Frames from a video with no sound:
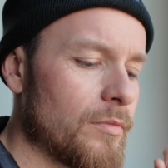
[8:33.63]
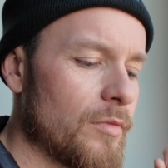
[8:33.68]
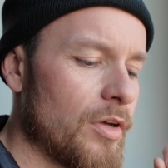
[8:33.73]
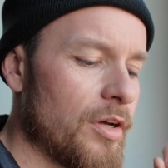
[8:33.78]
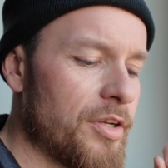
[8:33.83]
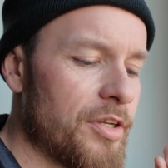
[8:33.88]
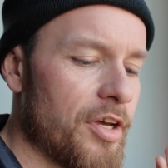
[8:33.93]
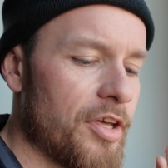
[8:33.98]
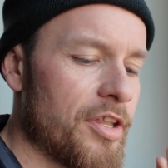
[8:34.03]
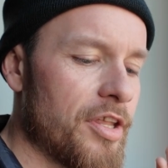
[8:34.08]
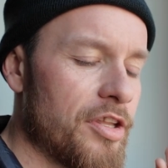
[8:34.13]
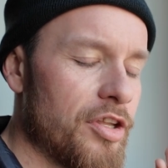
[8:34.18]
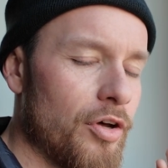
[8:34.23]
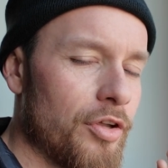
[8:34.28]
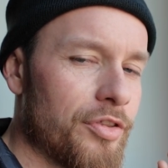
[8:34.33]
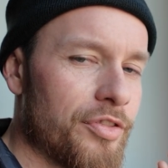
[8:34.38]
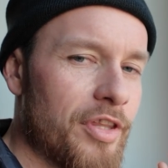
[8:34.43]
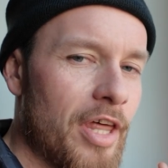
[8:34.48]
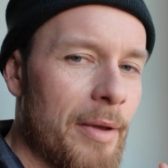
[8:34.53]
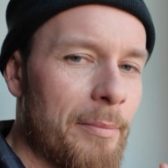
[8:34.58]
Oh no, they're
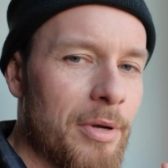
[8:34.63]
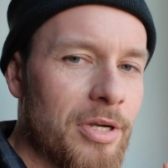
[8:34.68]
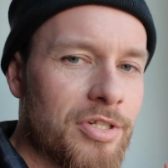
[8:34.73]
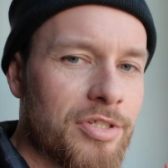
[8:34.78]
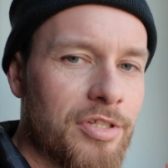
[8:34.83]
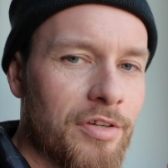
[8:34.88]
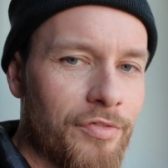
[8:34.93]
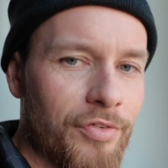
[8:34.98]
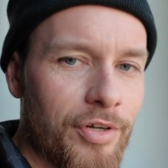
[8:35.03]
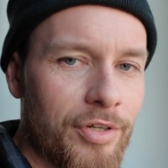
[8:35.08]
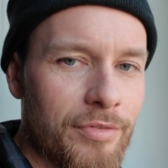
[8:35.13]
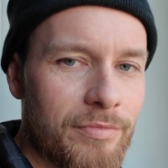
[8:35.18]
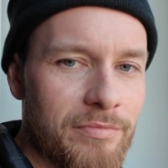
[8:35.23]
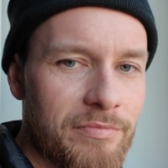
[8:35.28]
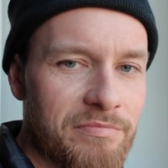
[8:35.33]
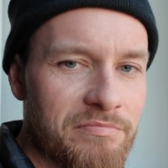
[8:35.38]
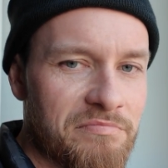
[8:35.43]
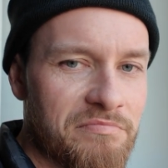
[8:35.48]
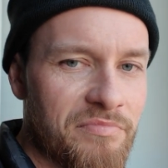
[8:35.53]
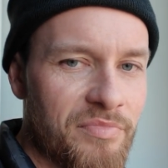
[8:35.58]
not that much different
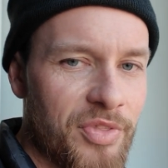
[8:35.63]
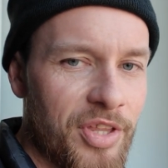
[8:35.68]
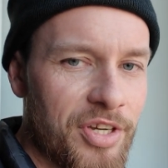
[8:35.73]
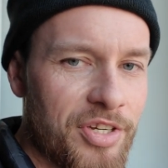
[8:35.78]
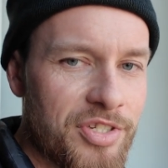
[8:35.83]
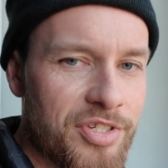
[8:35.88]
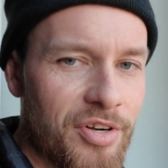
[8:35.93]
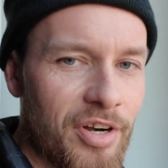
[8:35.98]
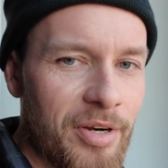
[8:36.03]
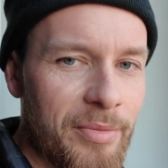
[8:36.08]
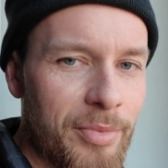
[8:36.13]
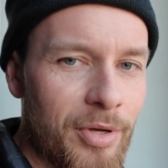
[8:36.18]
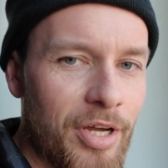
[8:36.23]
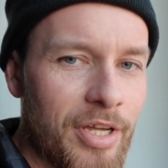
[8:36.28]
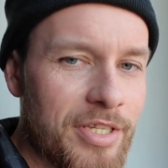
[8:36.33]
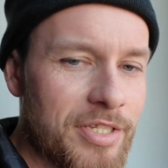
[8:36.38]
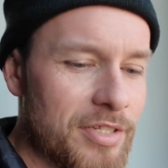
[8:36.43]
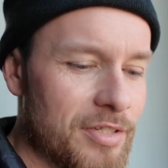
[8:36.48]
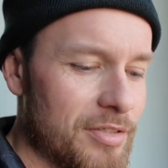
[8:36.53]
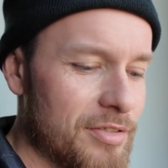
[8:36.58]
than Australian
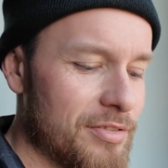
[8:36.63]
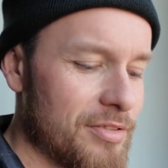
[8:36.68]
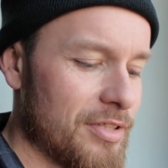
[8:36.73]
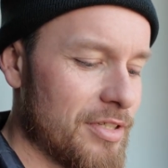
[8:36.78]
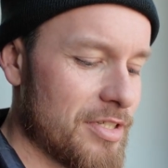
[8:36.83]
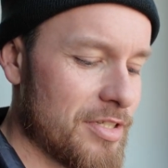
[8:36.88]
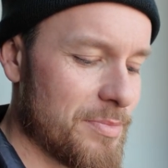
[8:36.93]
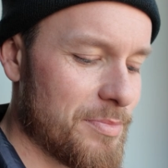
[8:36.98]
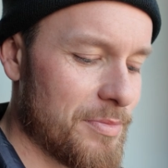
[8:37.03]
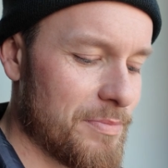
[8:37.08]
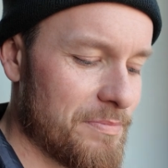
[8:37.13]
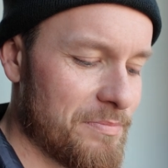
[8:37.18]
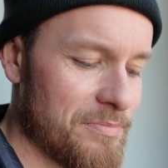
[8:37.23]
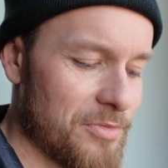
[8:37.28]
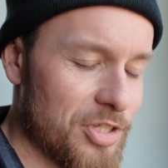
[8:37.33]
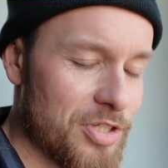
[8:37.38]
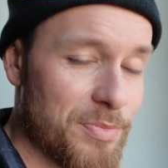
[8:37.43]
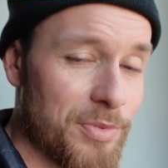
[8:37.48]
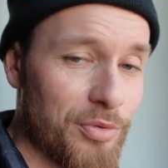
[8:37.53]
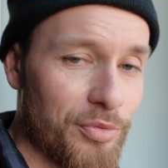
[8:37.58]
pies.
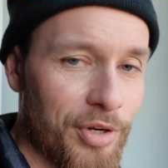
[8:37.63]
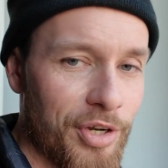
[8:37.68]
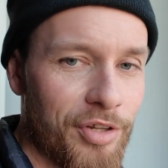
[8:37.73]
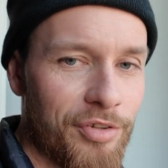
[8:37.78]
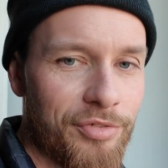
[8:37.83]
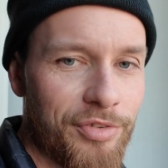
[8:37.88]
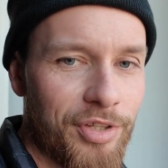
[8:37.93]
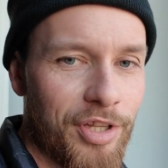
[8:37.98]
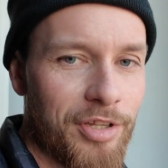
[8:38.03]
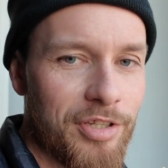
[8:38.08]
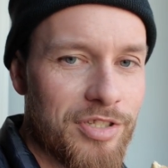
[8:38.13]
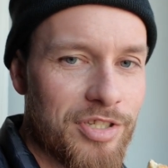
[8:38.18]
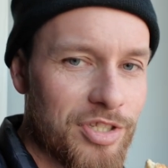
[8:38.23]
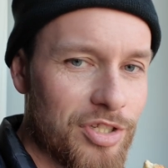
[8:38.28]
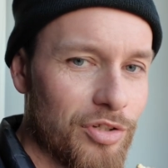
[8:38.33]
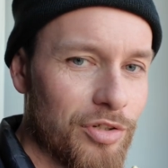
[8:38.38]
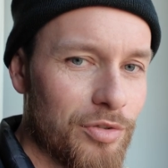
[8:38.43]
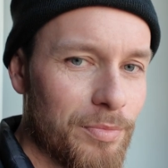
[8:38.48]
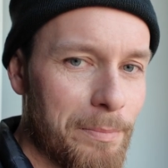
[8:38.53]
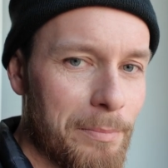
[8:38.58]
Let's be real. It's
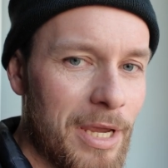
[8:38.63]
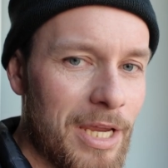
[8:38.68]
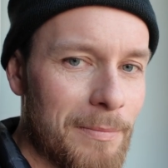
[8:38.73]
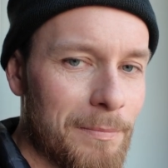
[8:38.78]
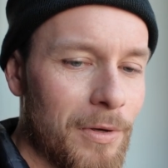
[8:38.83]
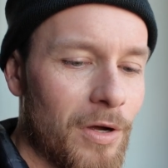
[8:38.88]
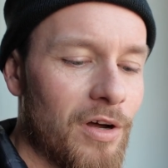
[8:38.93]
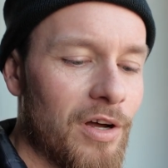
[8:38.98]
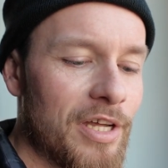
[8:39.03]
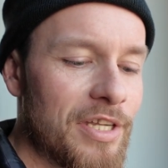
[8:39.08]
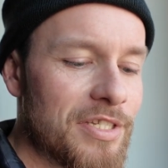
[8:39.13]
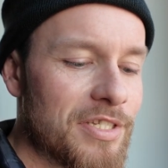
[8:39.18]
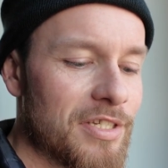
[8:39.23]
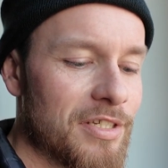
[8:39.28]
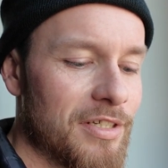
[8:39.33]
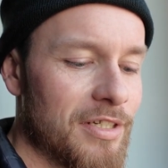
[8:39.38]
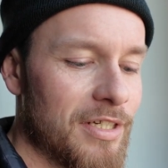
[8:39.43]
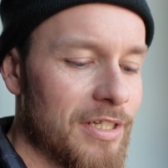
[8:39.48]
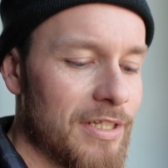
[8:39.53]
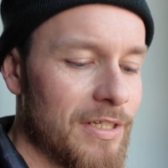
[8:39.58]
still meat pies.
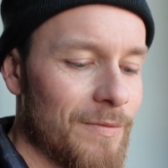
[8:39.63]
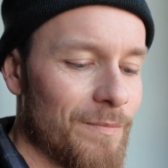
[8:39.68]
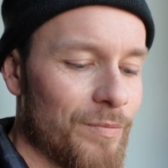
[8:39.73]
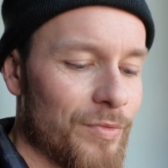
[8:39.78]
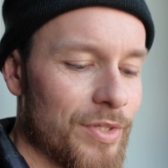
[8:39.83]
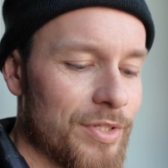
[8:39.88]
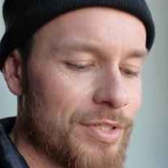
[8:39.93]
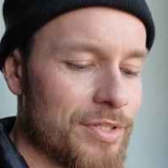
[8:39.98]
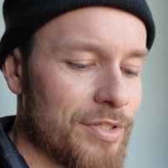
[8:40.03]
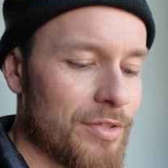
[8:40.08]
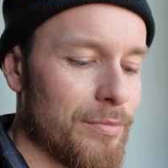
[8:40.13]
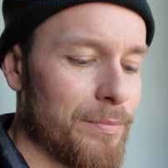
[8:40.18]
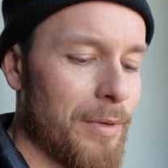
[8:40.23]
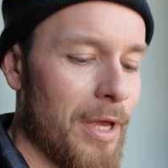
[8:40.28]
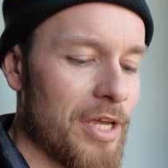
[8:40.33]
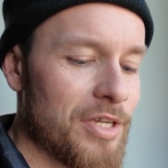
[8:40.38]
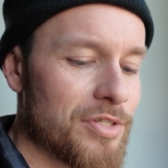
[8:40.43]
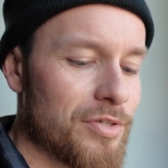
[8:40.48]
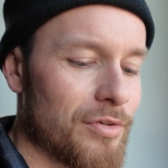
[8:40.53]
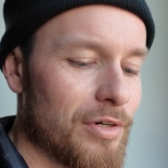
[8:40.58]
It's still
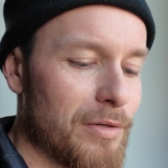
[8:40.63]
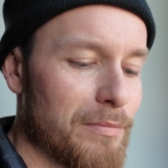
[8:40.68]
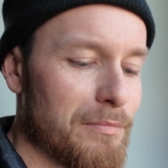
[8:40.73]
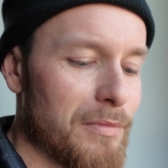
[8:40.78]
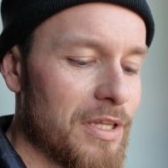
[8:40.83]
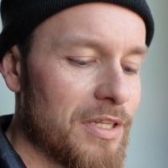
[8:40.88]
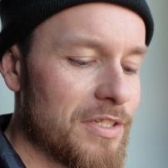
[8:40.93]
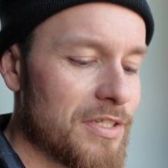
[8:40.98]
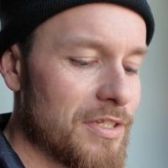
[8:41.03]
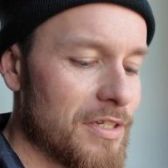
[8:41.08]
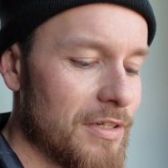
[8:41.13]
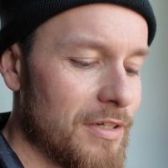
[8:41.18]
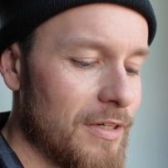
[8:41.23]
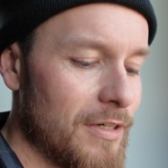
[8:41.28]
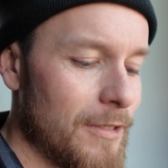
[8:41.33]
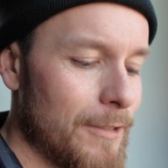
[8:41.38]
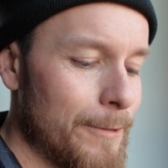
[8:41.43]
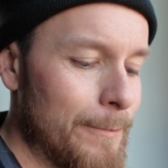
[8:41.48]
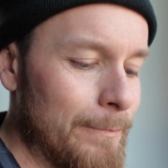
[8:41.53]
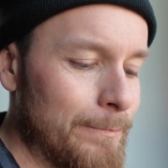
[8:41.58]
pastry and mince.
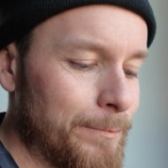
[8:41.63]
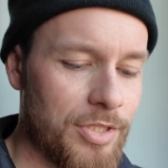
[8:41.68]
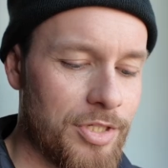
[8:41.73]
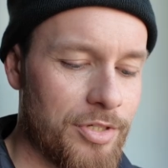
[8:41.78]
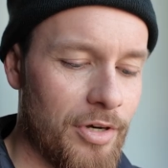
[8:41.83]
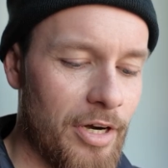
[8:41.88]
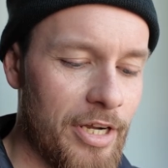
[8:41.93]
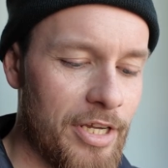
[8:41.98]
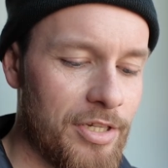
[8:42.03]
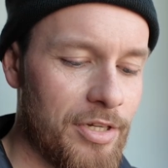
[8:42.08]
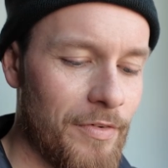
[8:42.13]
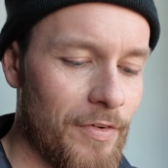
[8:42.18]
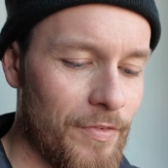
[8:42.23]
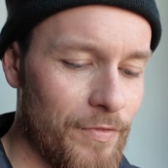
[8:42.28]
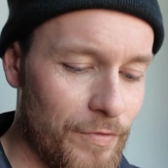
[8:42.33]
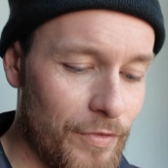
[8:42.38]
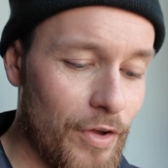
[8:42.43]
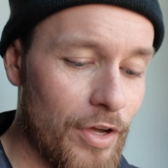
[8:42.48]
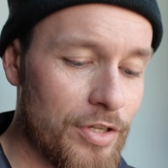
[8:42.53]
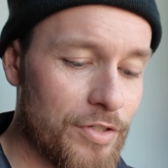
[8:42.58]
Australia
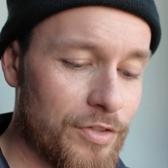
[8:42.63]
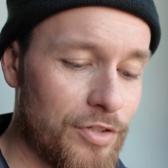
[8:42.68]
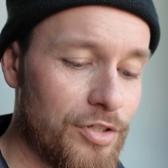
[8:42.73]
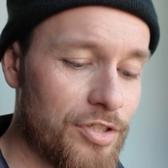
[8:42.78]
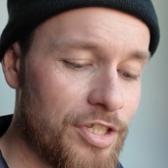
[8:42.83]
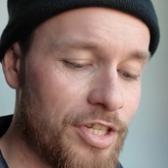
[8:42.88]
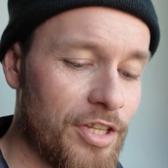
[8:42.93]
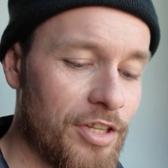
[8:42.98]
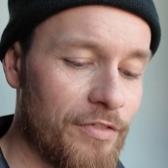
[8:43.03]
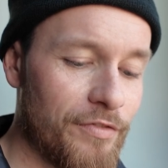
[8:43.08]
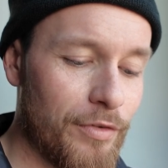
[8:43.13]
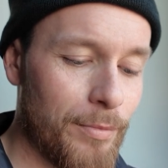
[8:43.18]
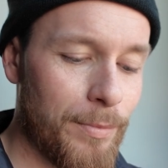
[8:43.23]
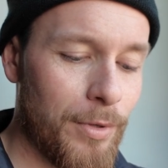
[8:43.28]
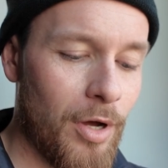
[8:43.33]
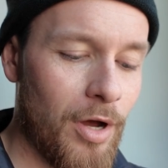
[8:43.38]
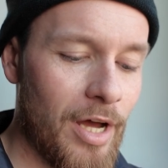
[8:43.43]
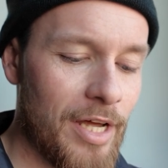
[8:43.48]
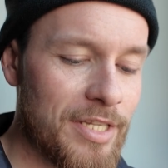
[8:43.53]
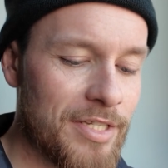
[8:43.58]
versus New Zealand for
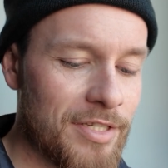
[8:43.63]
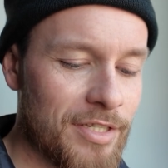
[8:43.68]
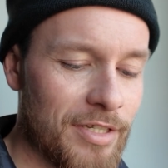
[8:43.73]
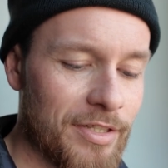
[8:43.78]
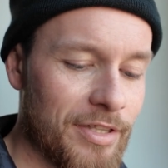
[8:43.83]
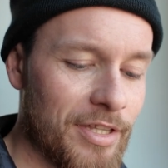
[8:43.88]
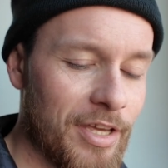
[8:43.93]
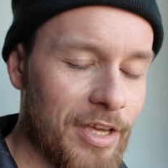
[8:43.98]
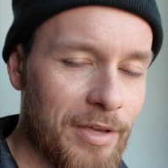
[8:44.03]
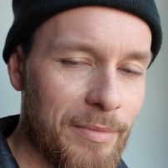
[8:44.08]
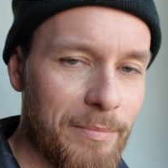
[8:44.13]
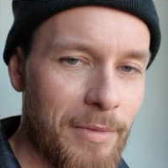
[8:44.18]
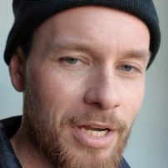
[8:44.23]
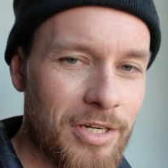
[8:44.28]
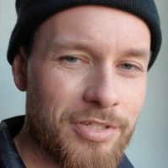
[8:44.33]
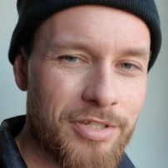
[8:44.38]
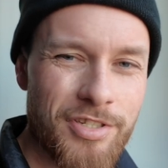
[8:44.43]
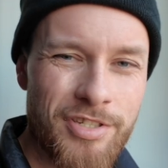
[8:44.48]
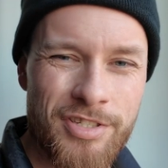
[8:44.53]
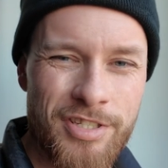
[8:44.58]
pies, they're
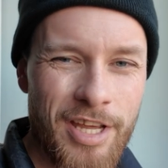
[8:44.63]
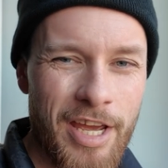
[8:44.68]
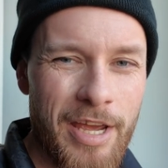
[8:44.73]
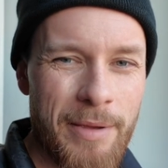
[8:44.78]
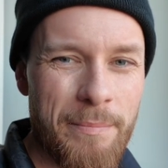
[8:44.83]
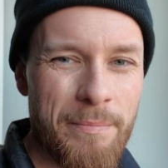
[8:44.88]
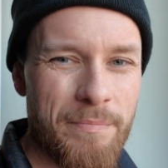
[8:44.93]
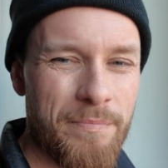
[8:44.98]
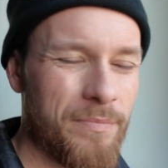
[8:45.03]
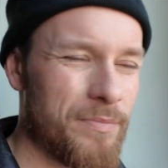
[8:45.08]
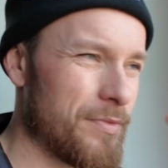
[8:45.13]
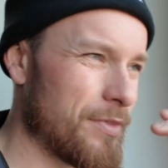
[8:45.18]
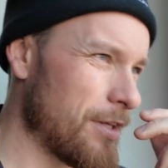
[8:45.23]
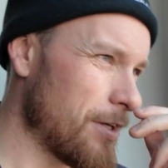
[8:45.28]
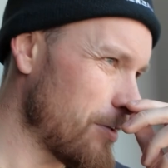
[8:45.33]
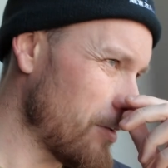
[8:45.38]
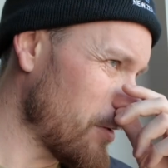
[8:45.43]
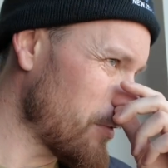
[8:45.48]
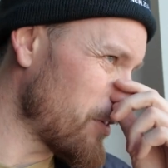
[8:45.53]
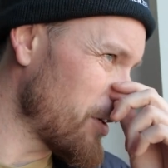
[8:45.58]
much the same.
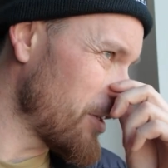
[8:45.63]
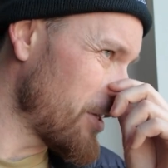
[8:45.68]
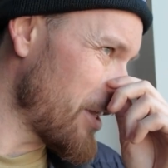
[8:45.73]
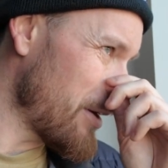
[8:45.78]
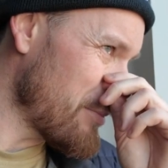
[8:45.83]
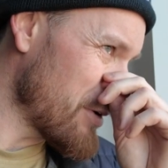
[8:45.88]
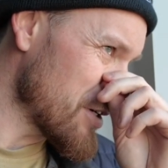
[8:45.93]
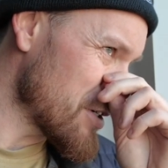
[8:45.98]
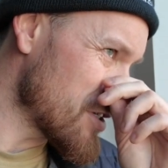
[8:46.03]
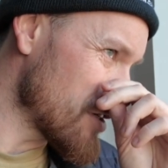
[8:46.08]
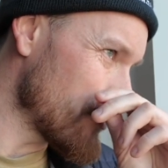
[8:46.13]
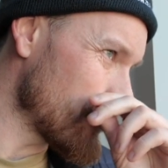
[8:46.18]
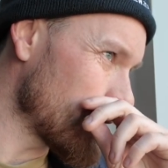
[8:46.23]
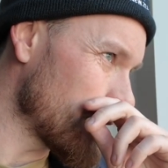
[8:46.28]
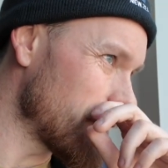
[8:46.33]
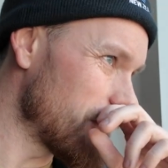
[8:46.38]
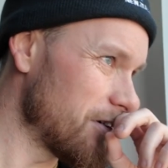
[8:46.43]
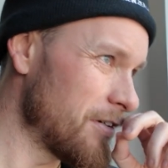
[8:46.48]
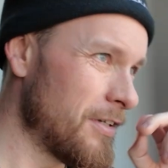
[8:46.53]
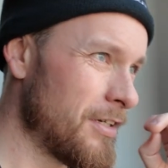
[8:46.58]
They're not really that much
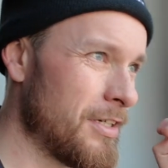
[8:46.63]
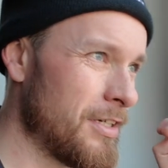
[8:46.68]
different.